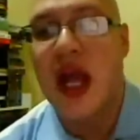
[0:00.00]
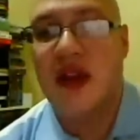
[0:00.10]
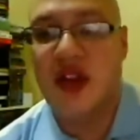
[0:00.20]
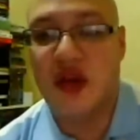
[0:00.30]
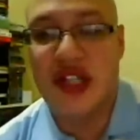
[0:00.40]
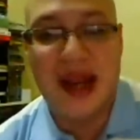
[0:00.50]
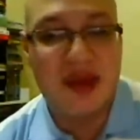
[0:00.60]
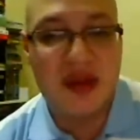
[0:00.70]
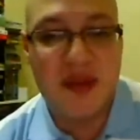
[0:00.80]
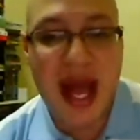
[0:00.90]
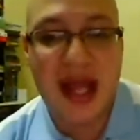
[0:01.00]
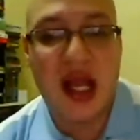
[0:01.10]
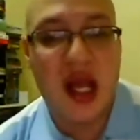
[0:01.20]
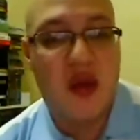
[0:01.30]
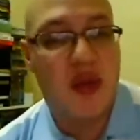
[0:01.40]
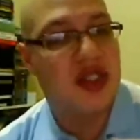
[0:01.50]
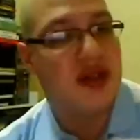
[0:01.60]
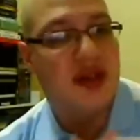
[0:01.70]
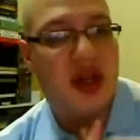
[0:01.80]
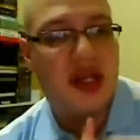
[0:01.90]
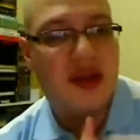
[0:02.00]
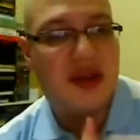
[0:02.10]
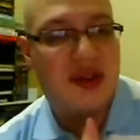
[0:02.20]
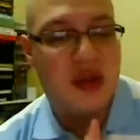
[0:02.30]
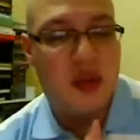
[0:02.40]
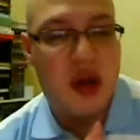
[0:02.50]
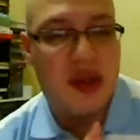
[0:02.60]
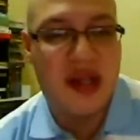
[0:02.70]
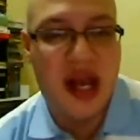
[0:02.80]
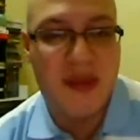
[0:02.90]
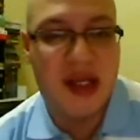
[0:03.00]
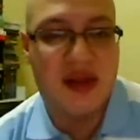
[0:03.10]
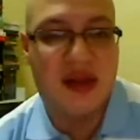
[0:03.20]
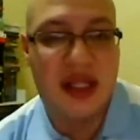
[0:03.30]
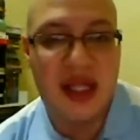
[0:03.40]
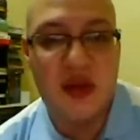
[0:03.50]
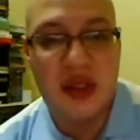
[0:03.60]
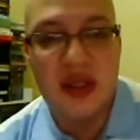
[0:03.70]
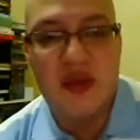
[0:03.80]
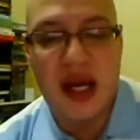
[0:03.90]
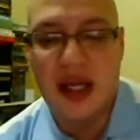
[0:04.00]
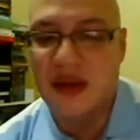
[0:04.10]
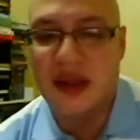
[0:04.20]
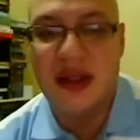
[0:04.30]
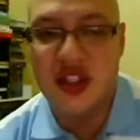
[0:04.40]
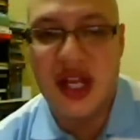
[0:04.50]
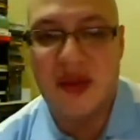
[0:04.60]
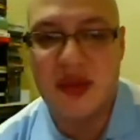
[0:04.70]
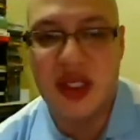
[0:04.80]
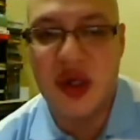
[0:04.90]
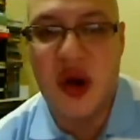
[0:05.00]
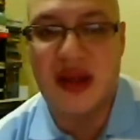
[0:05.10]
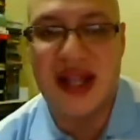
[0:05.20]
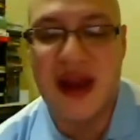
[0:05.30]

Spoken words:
So James is back, which doesn't sit well with Tom because he wanted James to be gone.